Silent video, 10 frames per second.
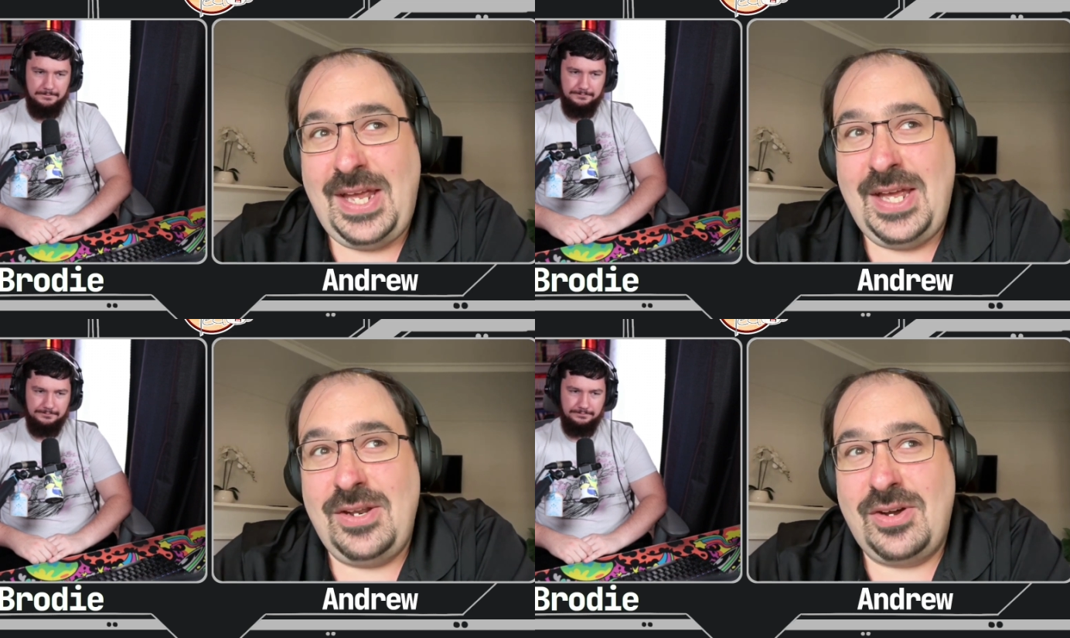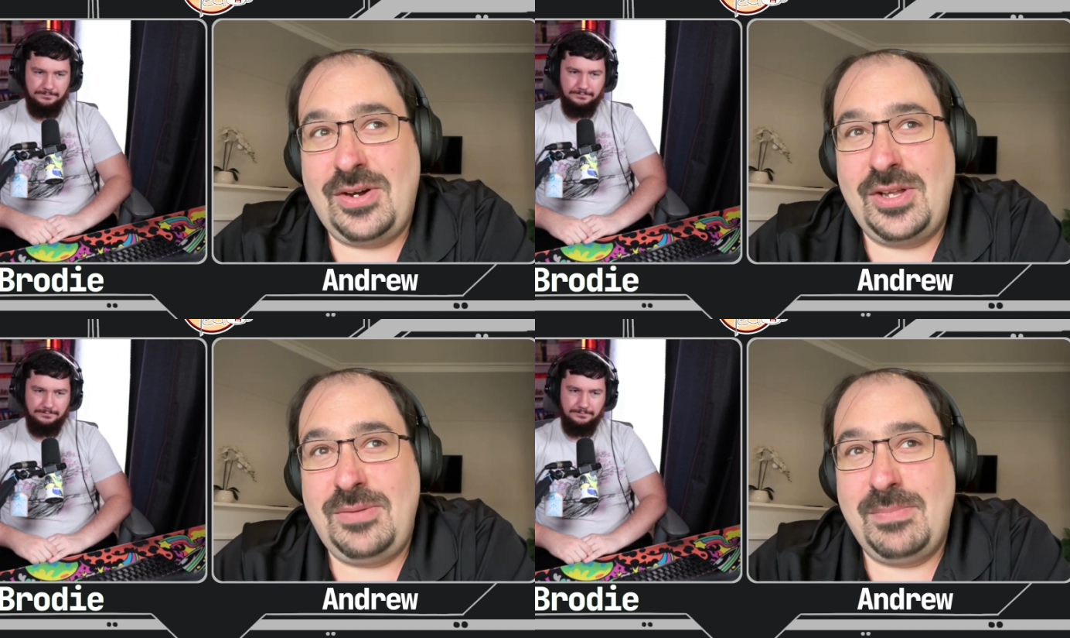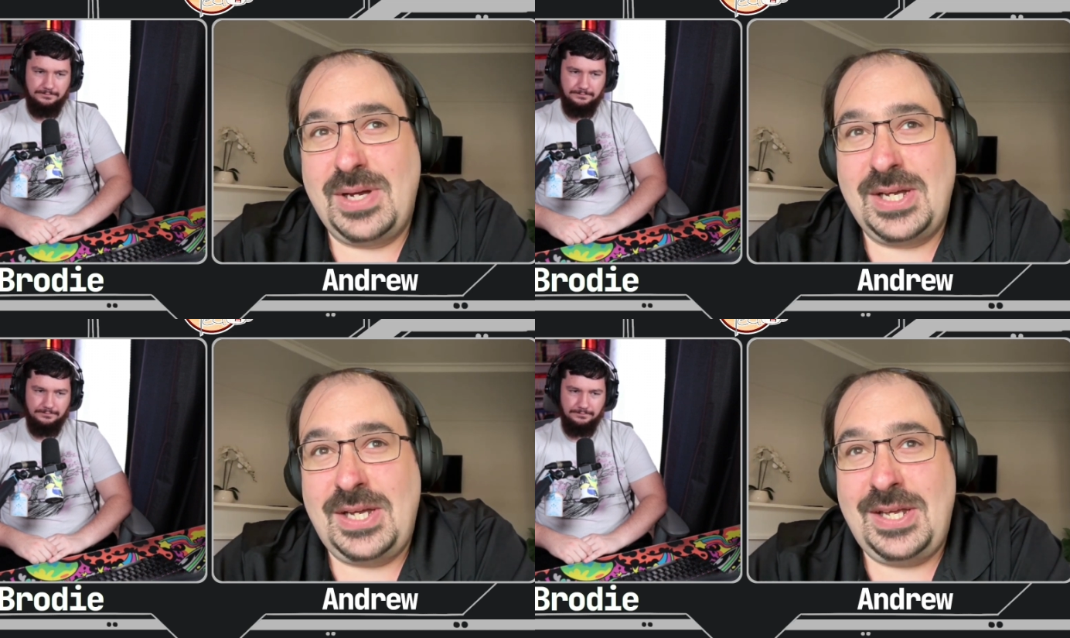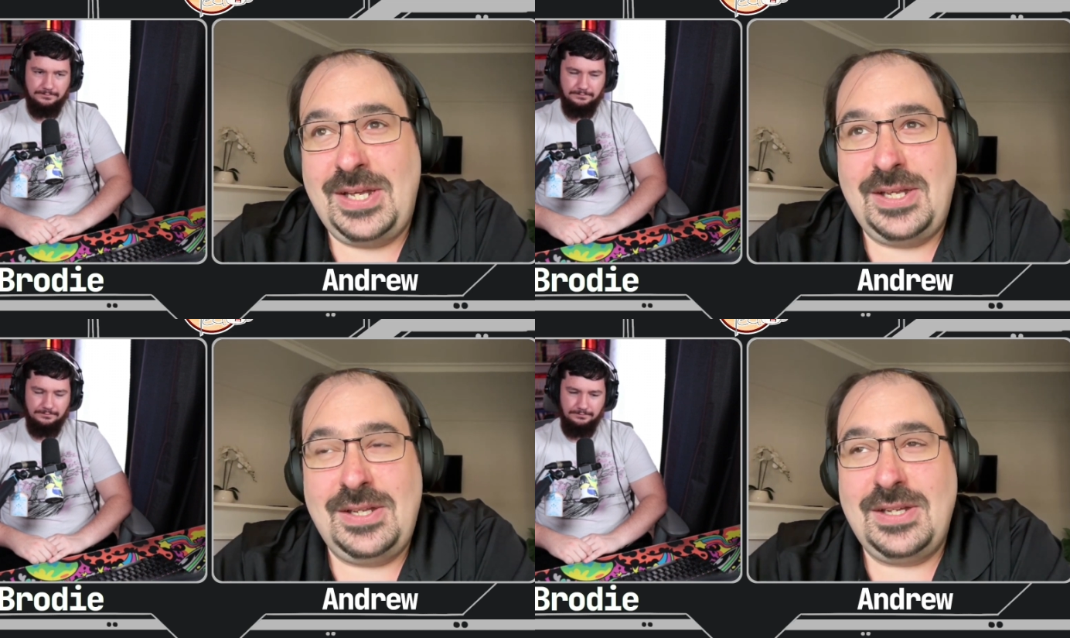Speaker 1: and on
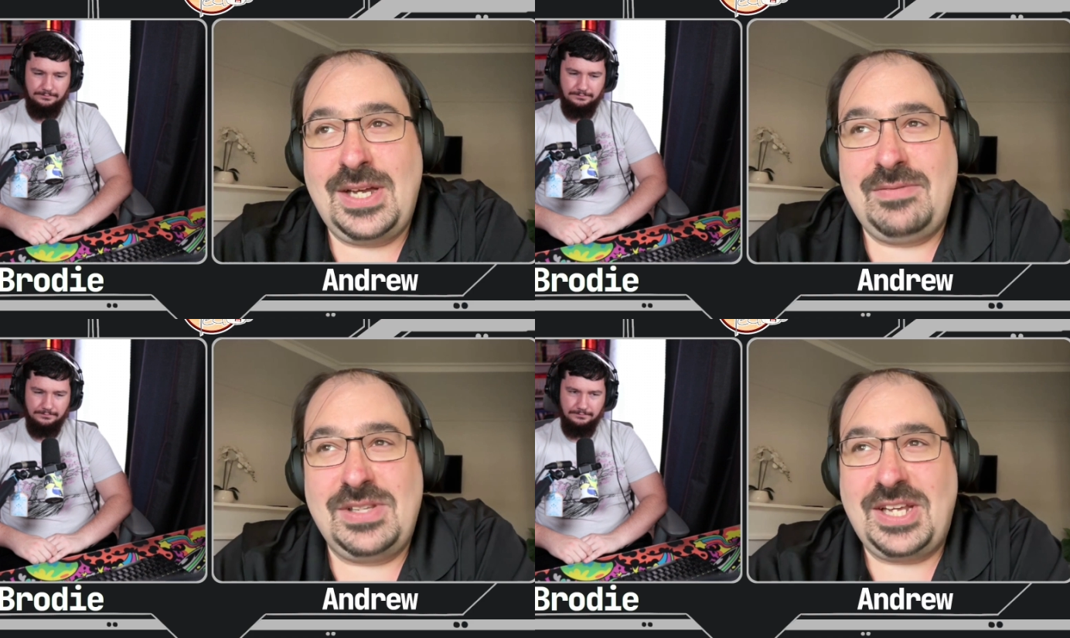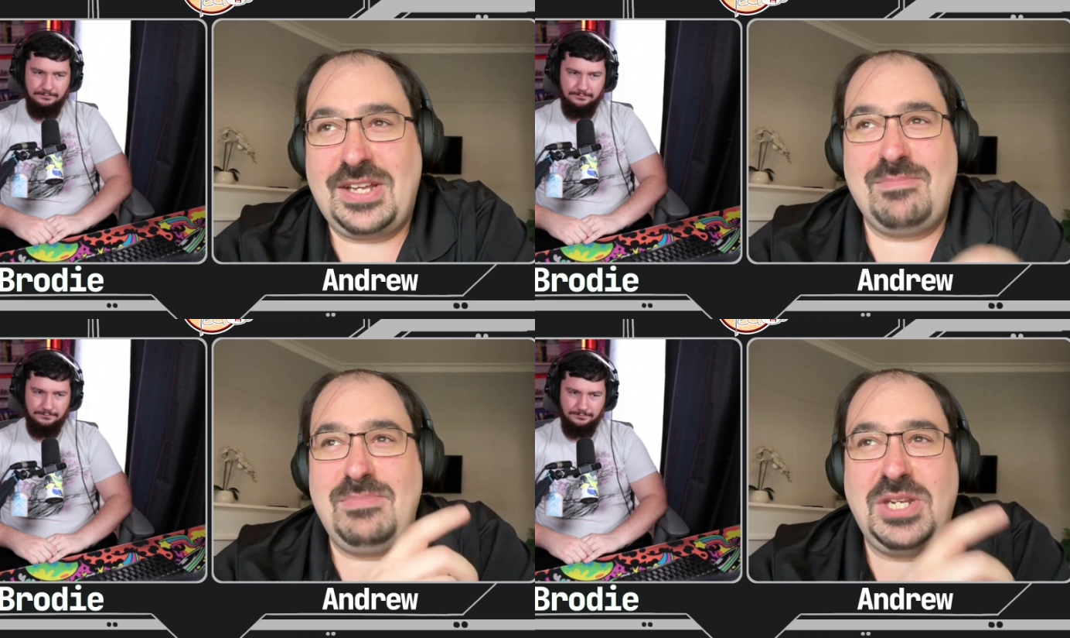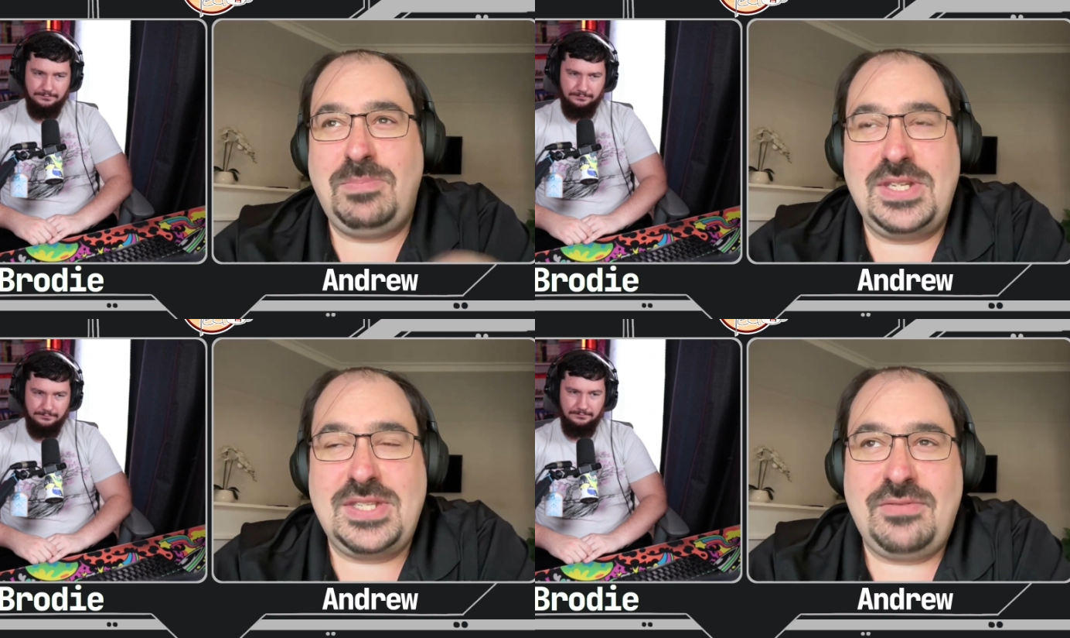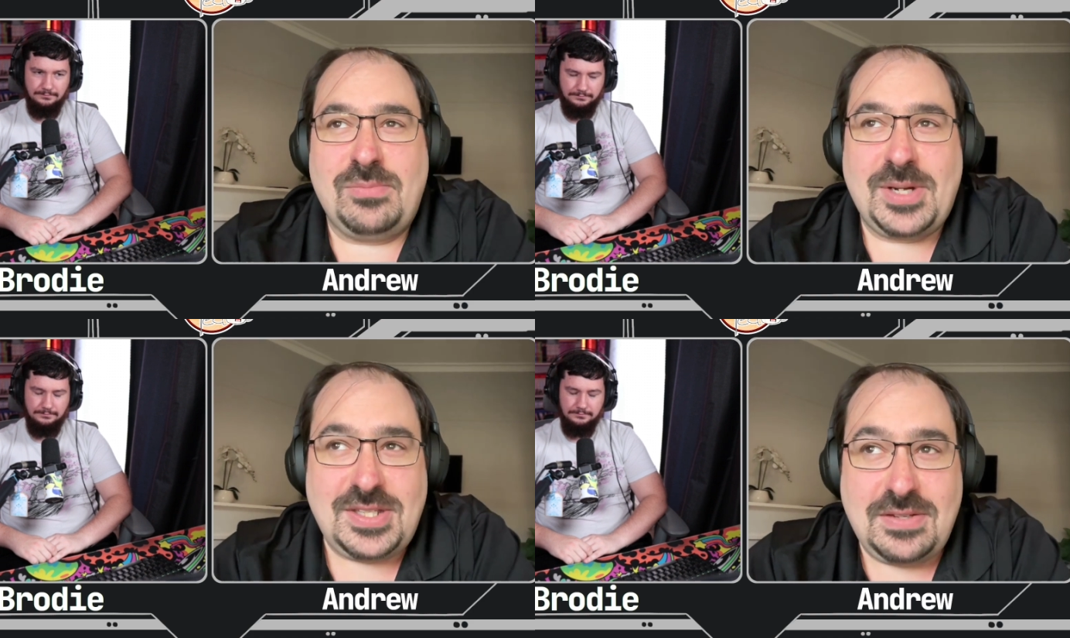my I have like a mini P C
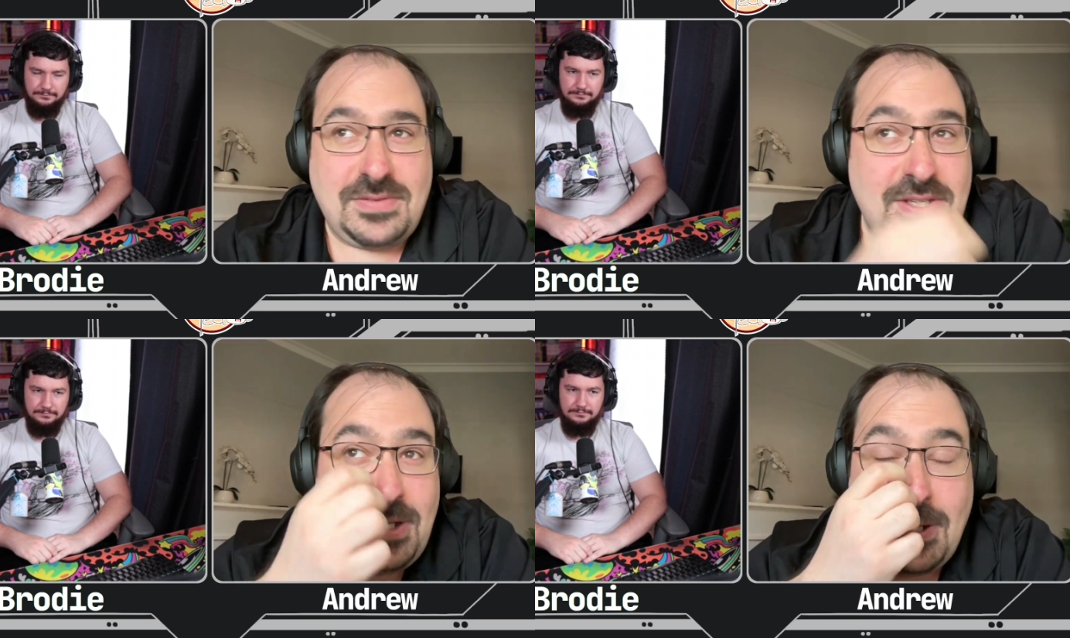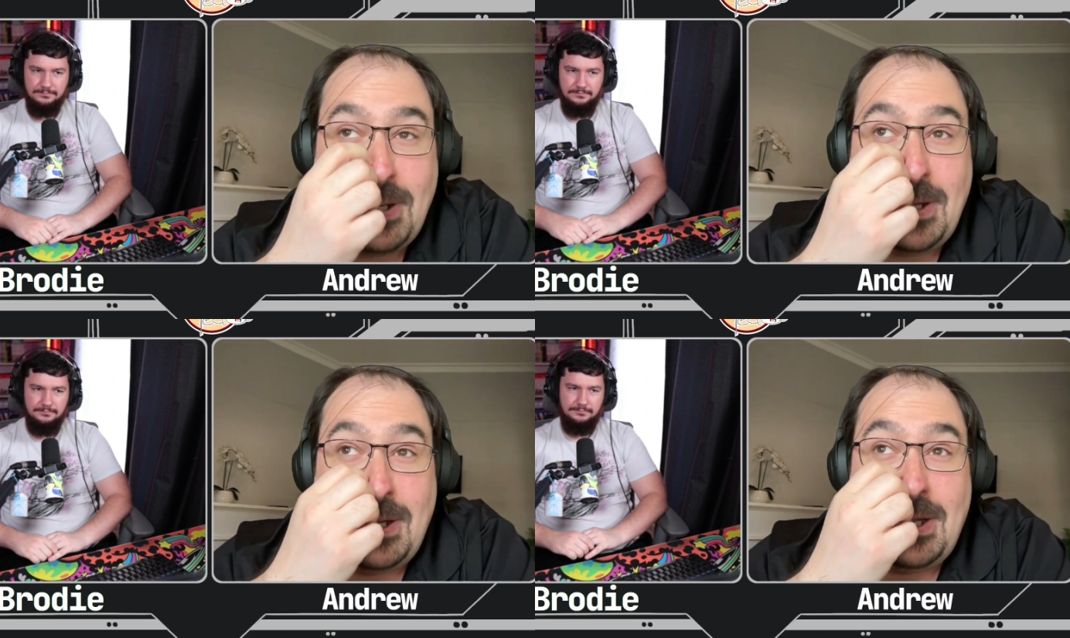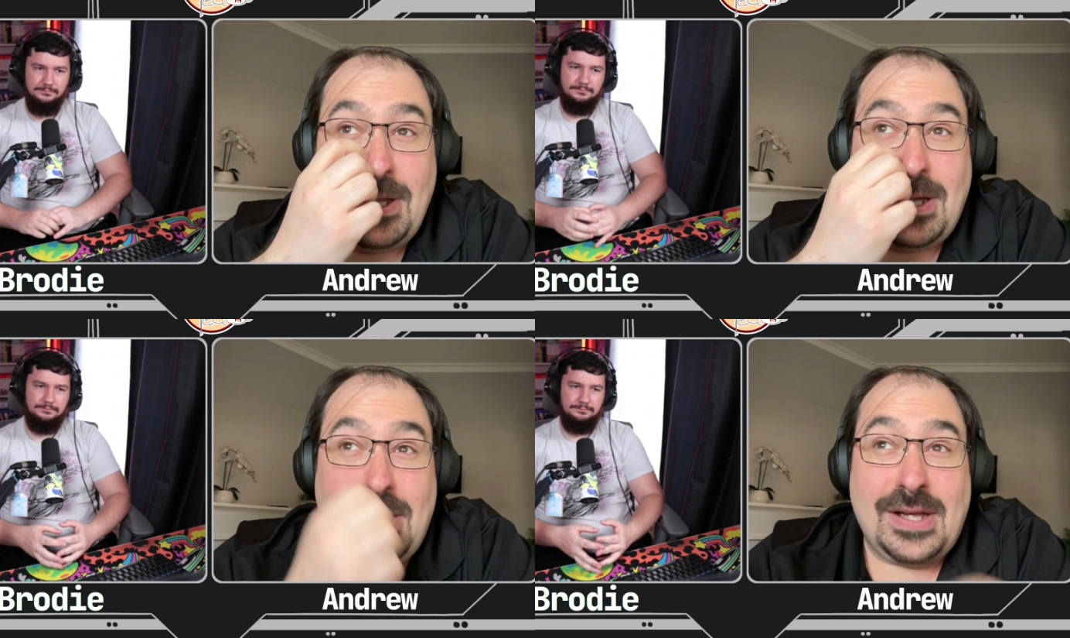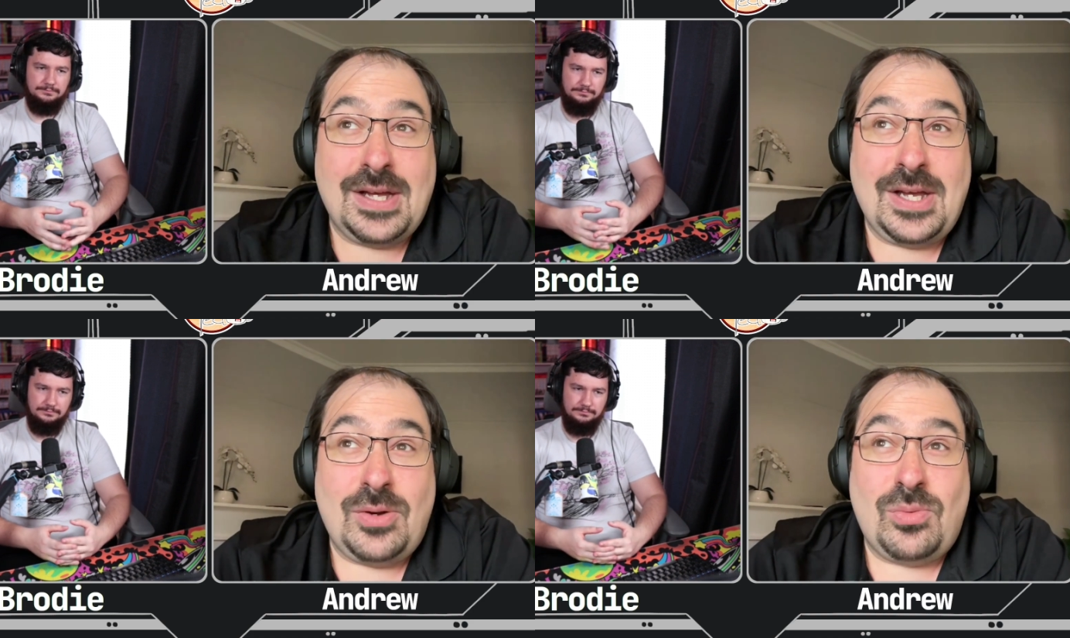for my T V. Mm-hmm.
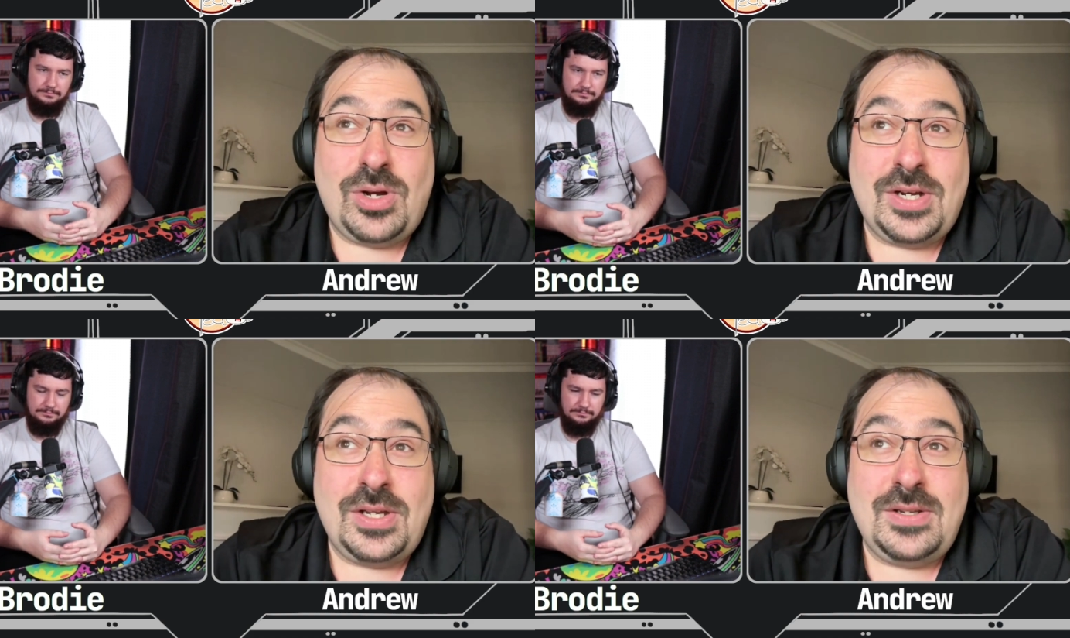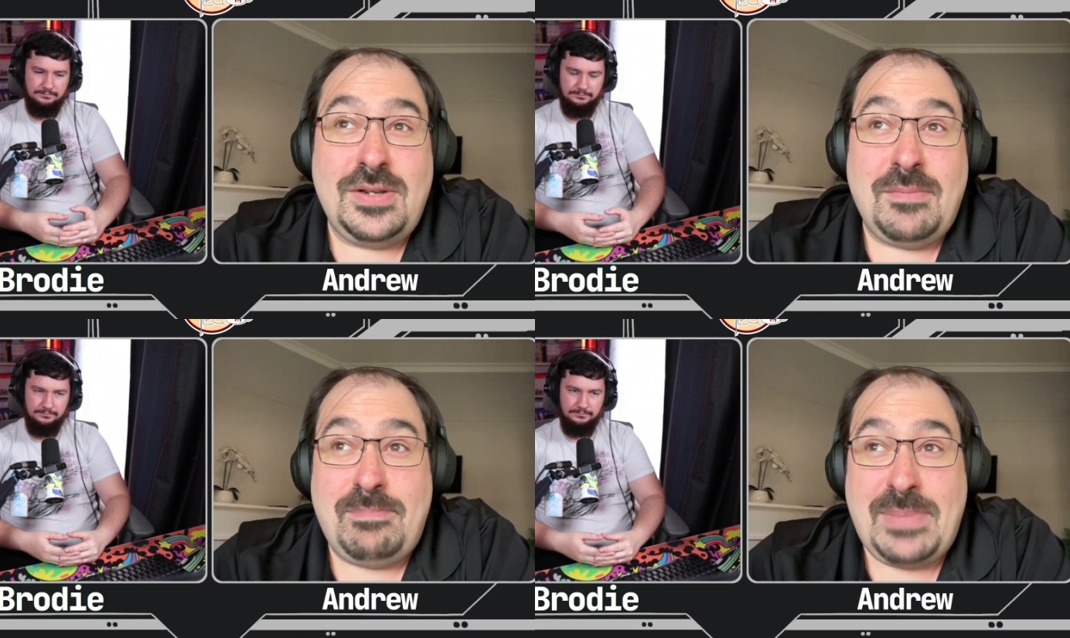I run